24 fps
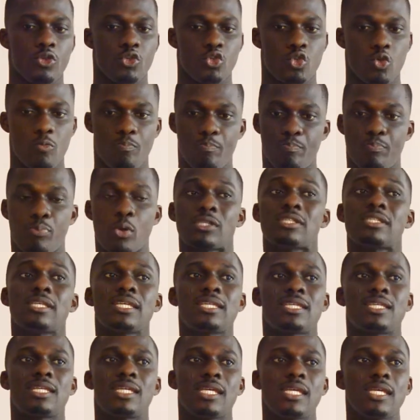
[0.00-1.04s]
you
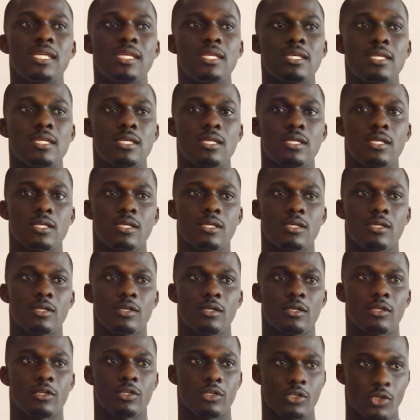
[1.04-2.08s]
position
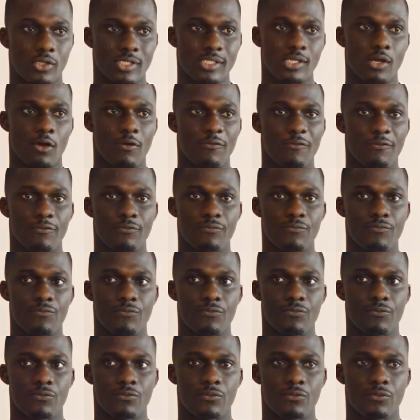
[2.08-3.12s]
yourself.
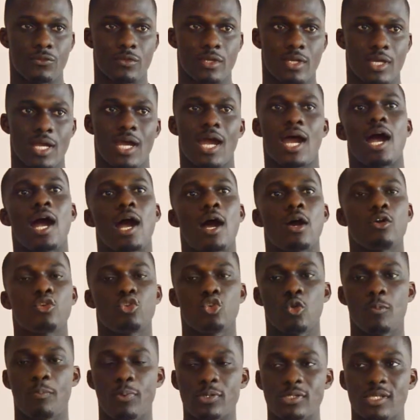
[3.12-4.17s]
How
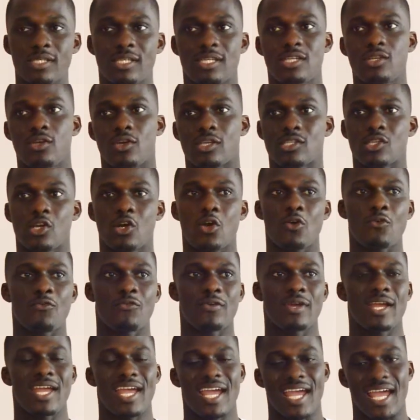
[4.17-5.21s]
you position yourself
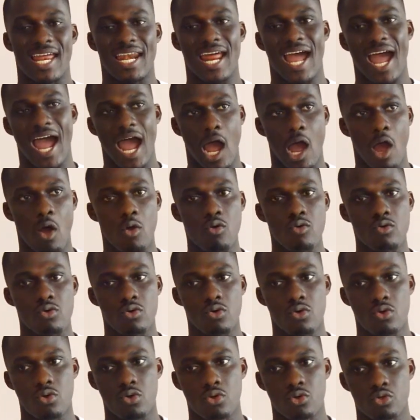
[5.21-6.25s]
and how
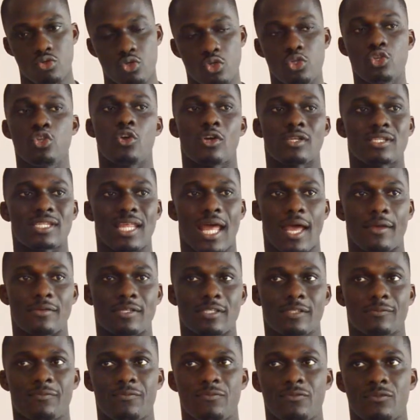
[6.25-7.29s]
you do your steps.
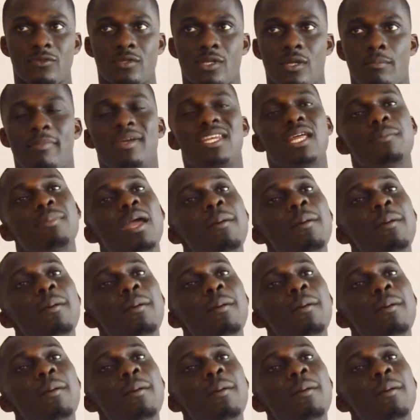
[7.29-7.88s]
Maybe